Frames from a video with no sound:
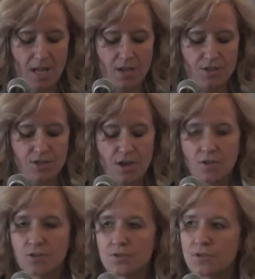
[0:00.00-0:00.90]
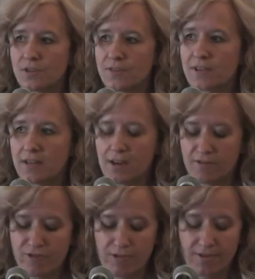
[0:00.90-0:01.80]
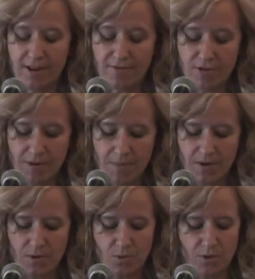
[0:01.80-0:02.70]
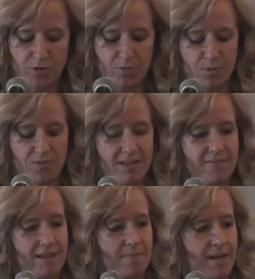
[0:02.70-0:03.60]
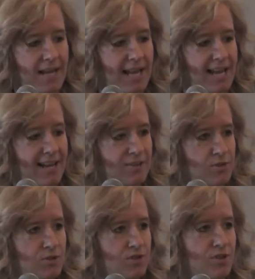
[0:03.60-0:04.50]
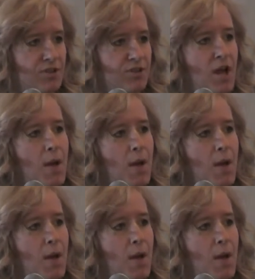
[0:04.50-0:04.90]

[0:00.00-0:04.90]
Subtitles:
She has also served on Governor Raimondo's work group to reinvent Medicaid, as you just heard.